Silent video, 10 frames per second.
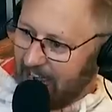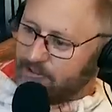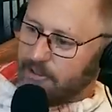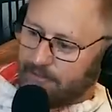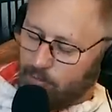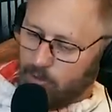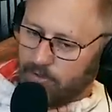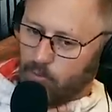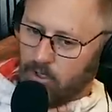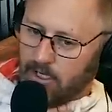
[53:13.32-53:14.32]
after the
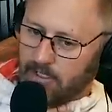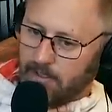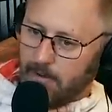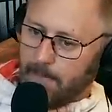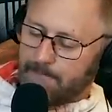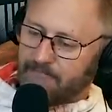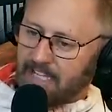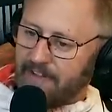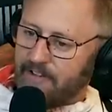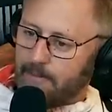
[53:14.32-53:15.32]
4th one,
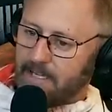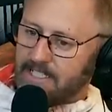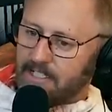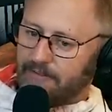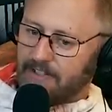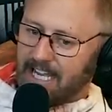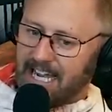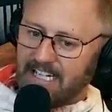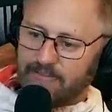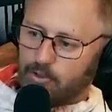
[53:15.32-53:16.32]
I found myself
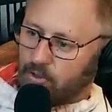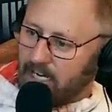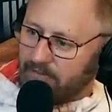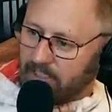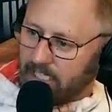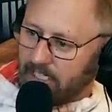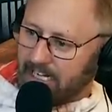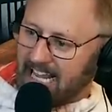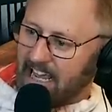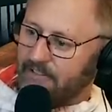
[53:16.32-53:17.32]
kind of craving it
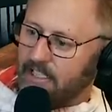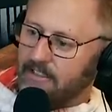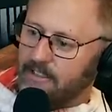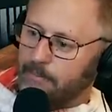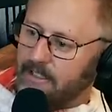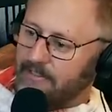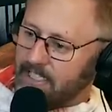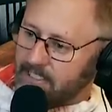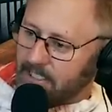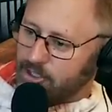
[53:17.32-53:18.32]
and having a little bit of an
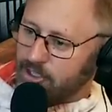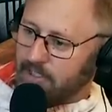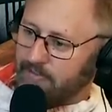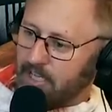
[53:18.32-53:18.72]
addiction of